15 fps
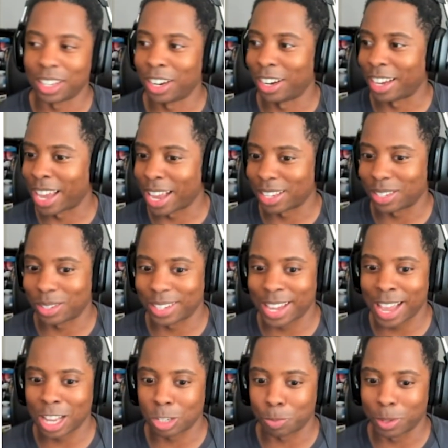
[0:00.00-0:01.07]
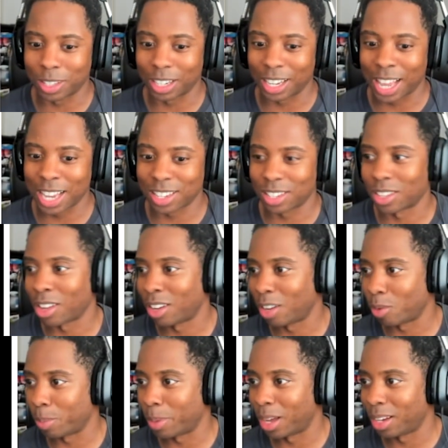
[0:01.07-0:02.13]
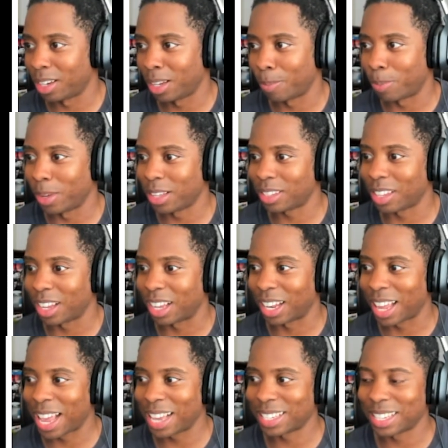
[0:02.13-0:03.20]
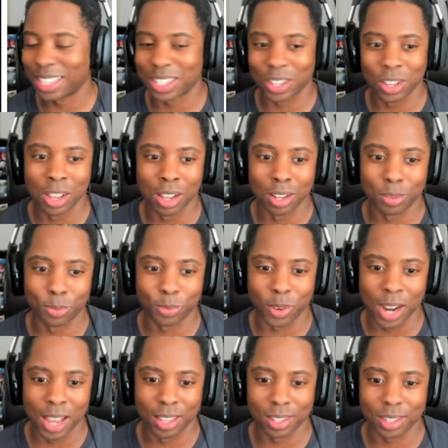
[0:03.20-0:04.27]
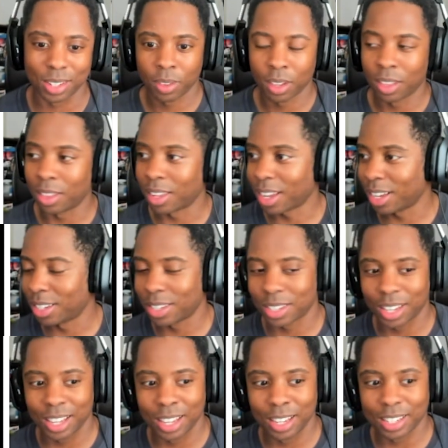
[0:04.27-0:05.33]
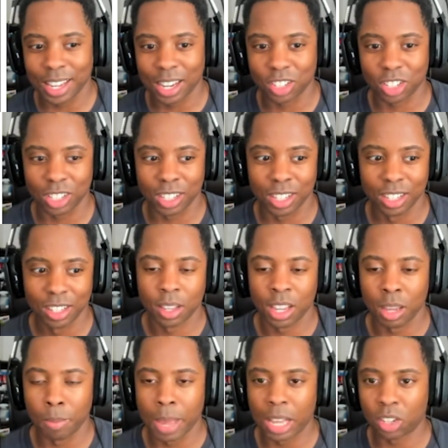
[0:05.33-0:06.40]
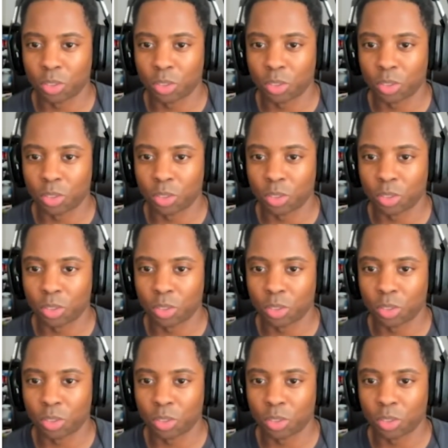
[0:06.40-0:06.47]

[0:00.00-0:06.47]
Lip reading: Yes, put the glasses on, everybody. Put the glasses on, friends. This is actually a match